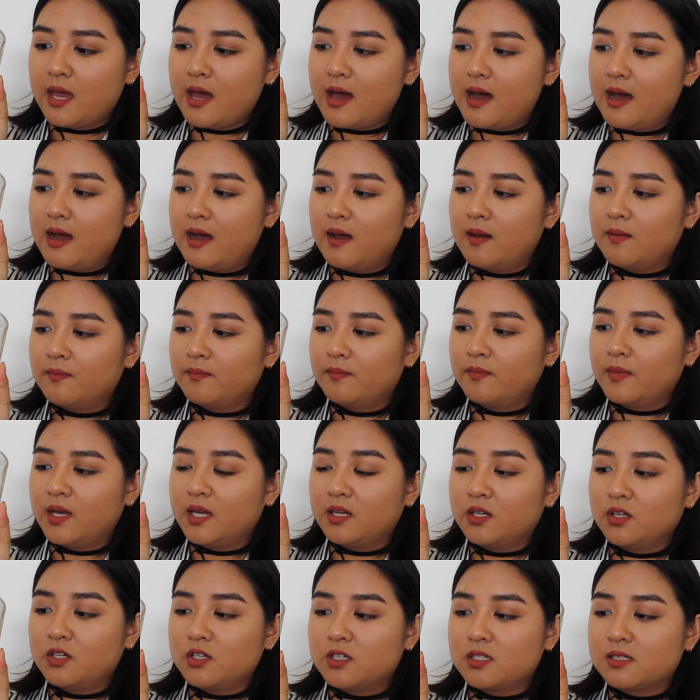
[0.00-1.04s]

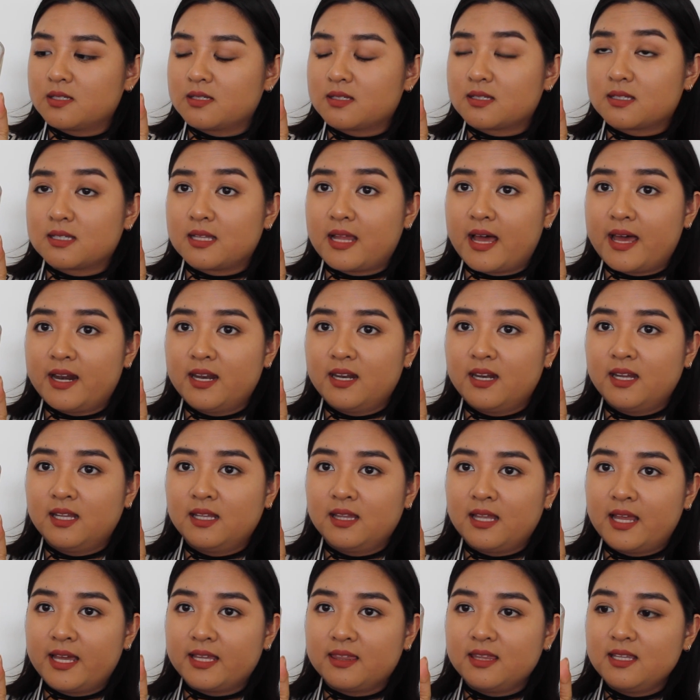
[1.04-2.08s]
And you just slide it
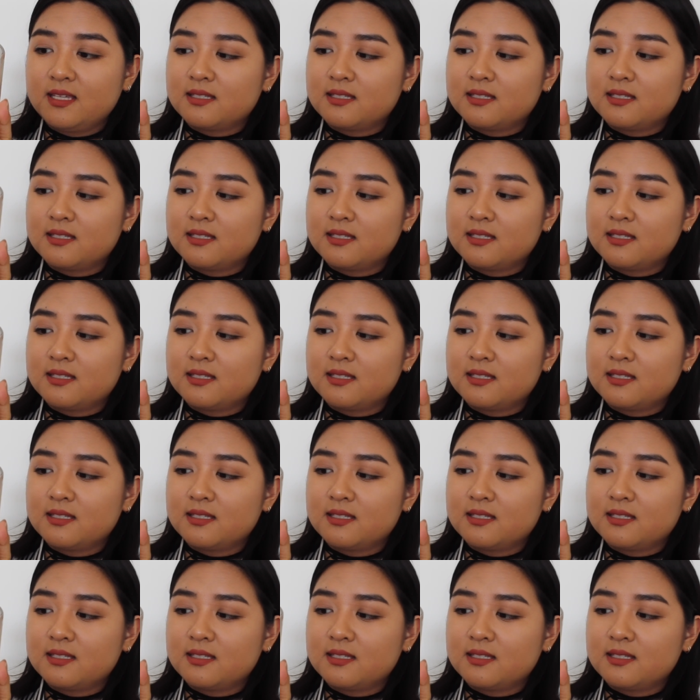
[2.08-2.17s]
in like